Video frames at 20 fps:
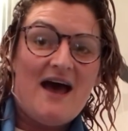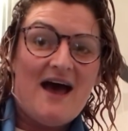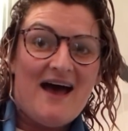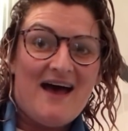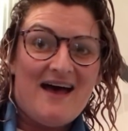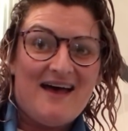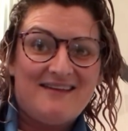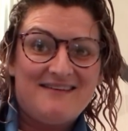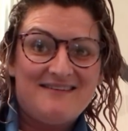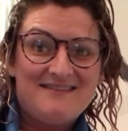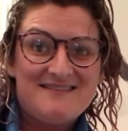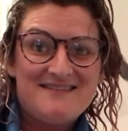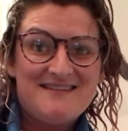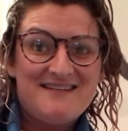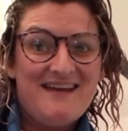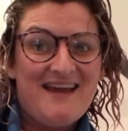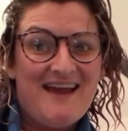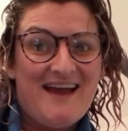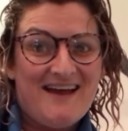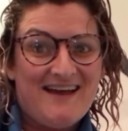and
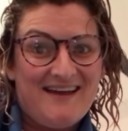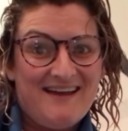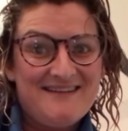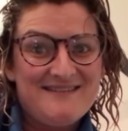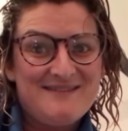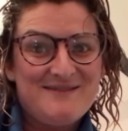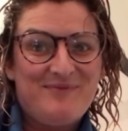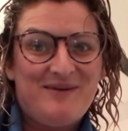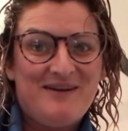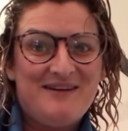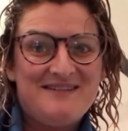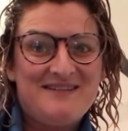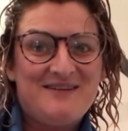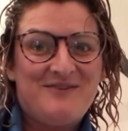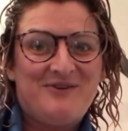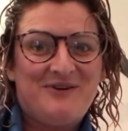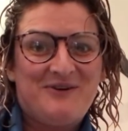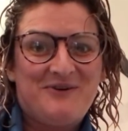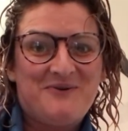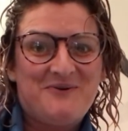yeah, it's been
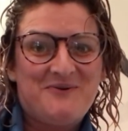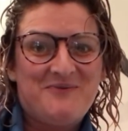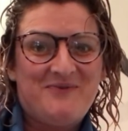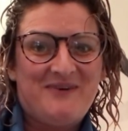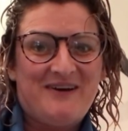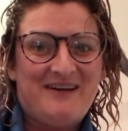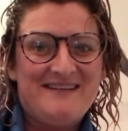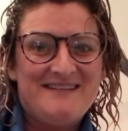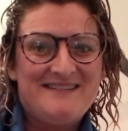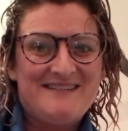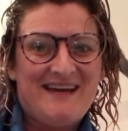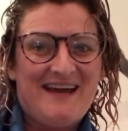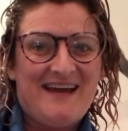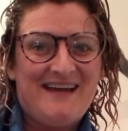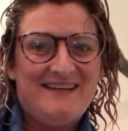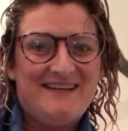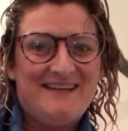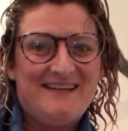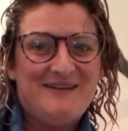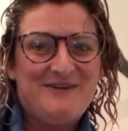difficult but it's
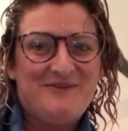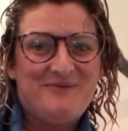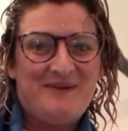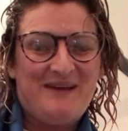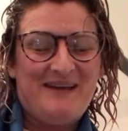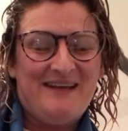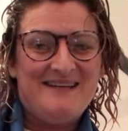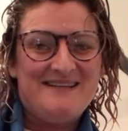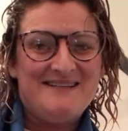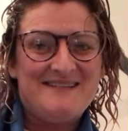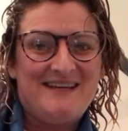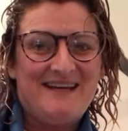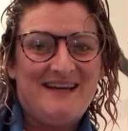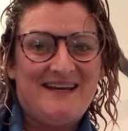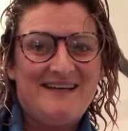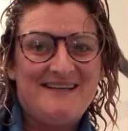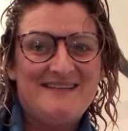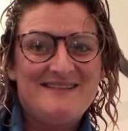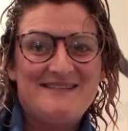getting a little bit easier,